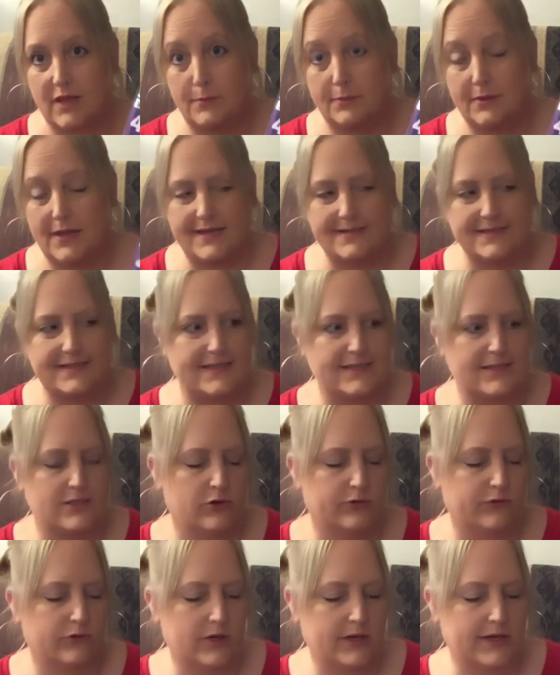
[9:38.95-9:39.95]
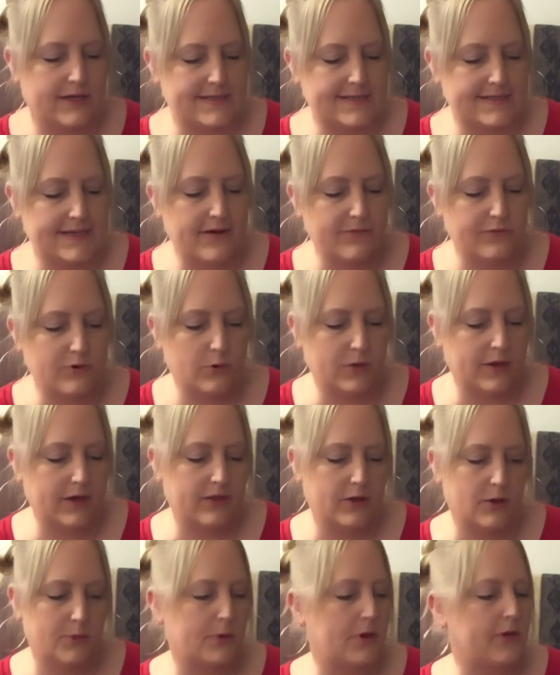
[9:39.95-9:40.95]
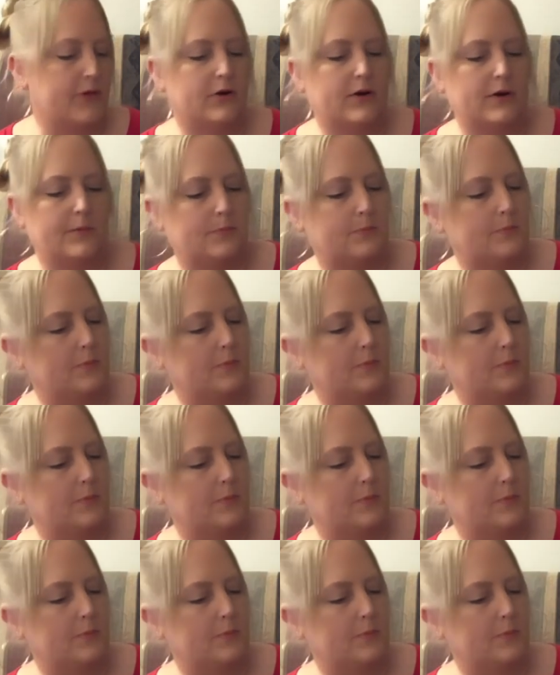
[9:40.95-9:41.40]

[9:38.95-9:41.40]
plastic silverware because everyone and their brother had